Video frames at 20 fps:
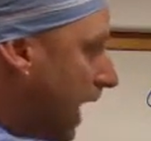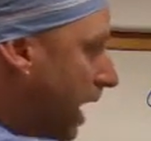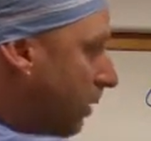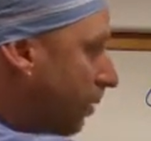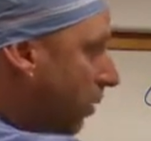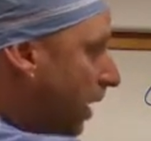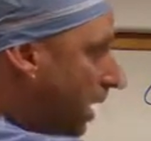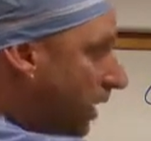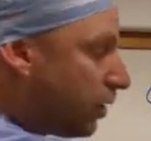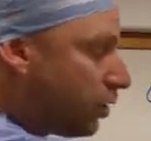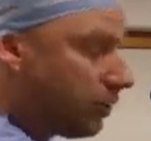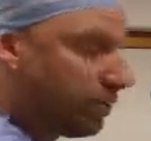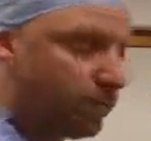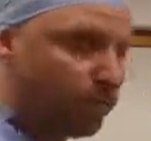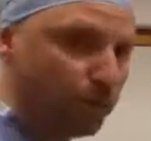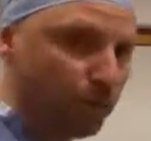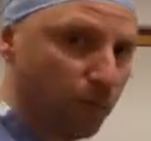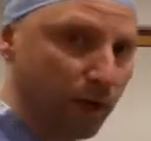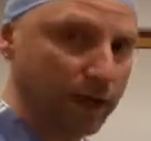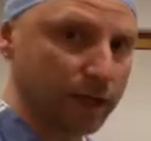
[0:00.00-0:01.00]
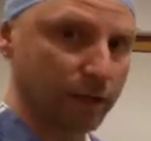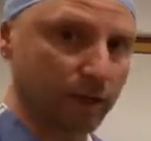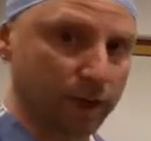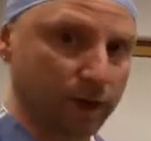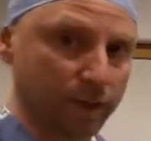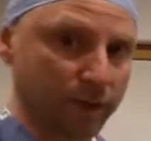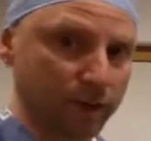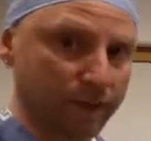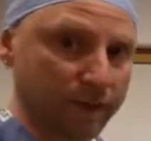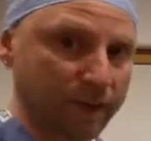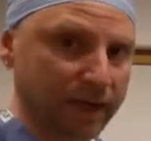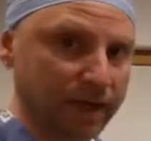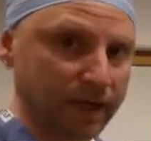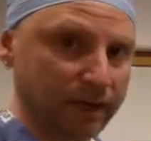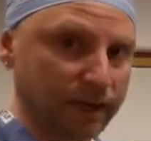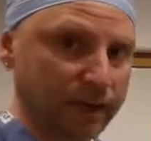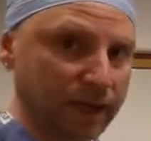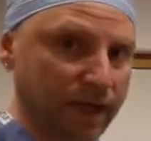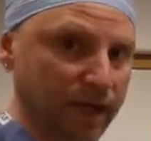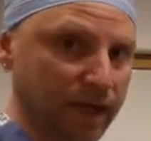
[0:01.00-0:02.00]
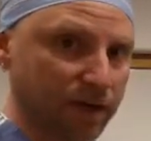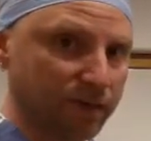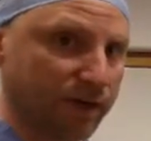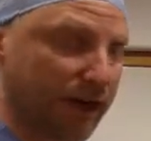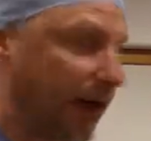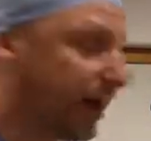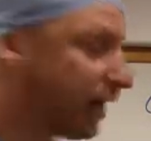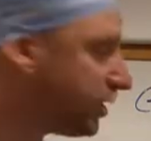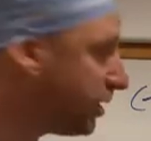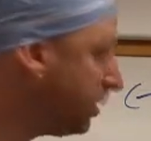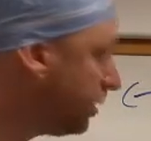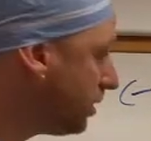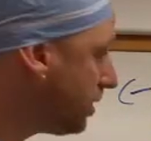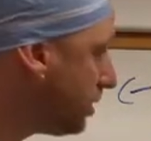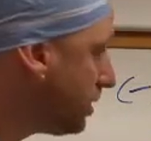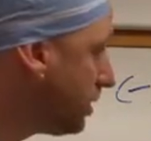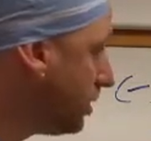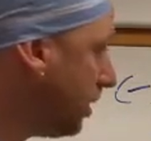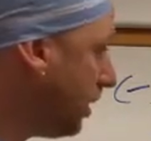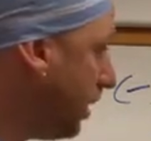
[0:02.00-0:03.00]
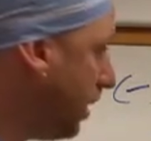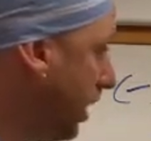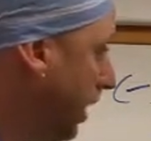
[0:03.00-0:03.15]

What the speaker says: and why you're implementing negative actions.